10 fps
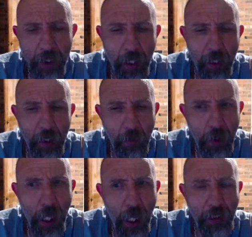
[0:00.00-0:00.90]
there in
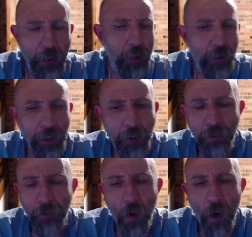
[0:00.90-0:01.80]
relation to these
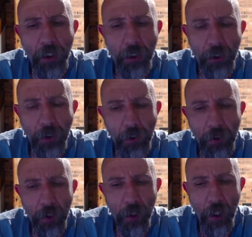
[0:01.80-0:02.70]

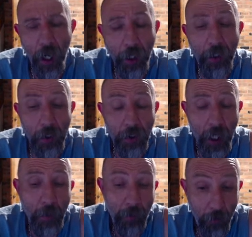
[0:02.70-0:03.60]
devices. And this is
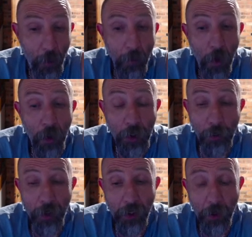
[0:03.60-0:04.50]
coming from
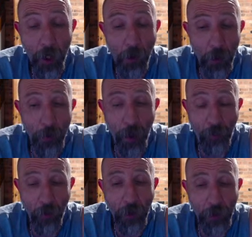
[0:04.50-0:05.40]
locksmiths as well,
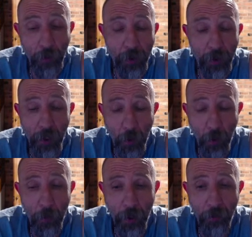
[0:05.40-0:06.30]
automotive locksmiths. They were
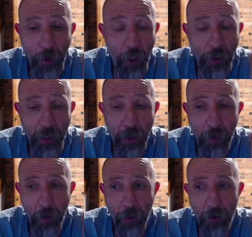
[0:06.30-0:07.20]
putting videos out
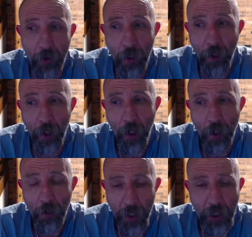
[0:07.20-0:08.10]
on
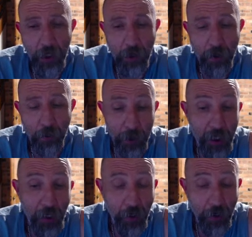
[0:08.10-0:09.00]
these
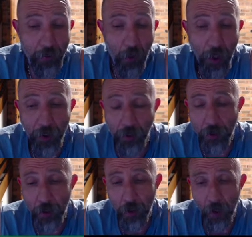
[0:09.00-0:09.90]
particular
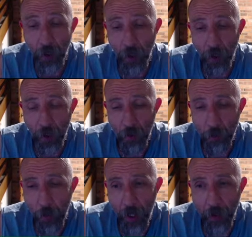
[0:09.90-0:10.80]
devices.
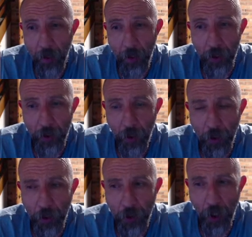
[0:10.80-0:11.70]
But it just
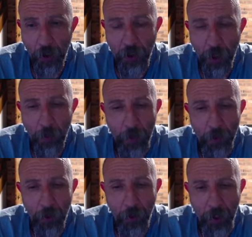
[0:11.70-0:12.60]
goes to show someone
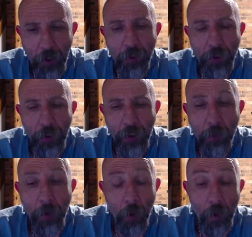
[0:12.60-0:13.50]
that's got an interest in
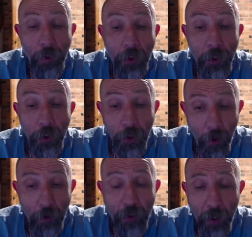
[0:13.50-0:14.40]
something or wants to
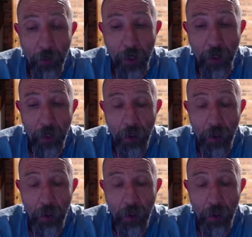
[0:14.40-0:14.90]
know something,